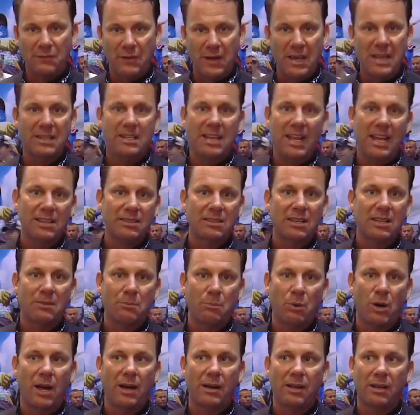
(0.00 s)
a fantastic
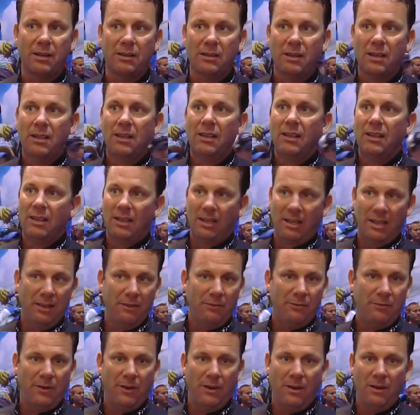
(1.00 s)
product.
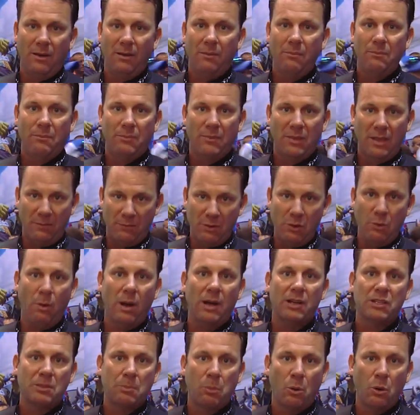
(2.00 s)
If you
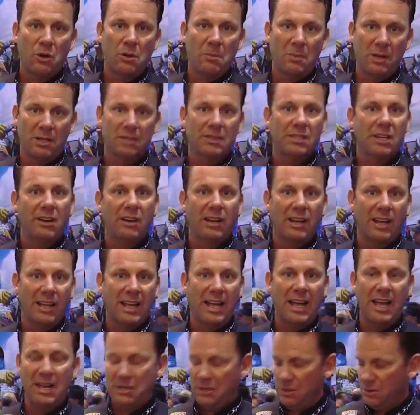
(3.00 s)
want to support your military like
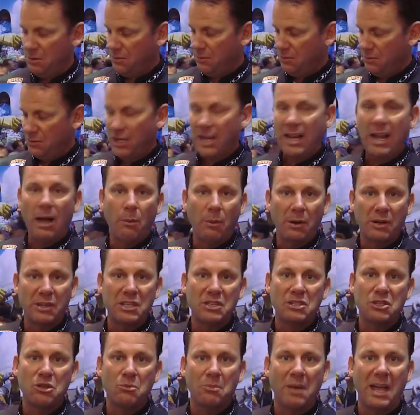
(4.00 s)
I do, check out one of
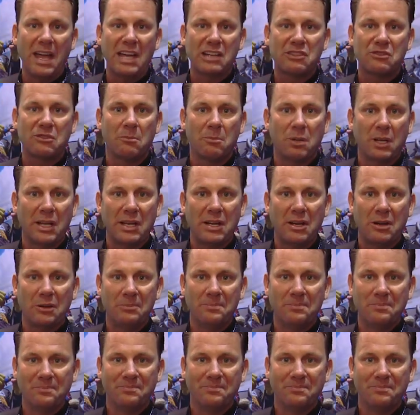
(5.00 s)
these new bags from Plano.